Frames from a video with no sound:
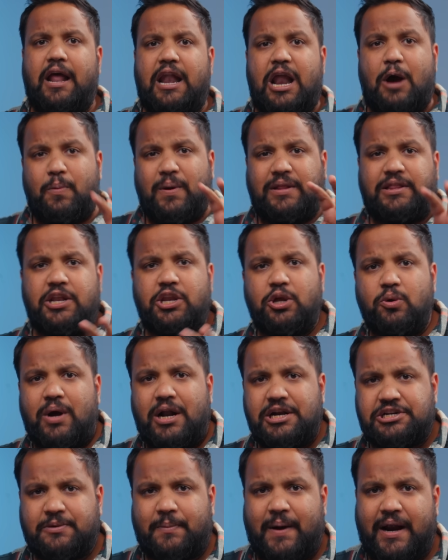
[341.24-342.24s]
Now with the new
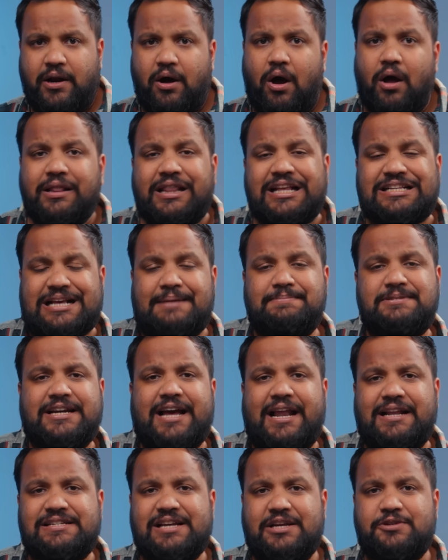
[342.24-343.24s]
ultrawide on the Samsung
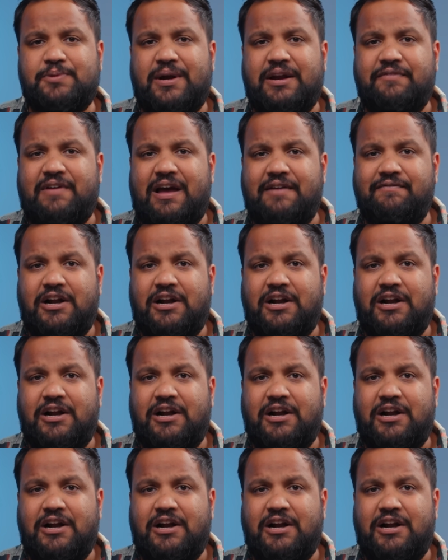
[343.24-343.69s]
Galaxy S25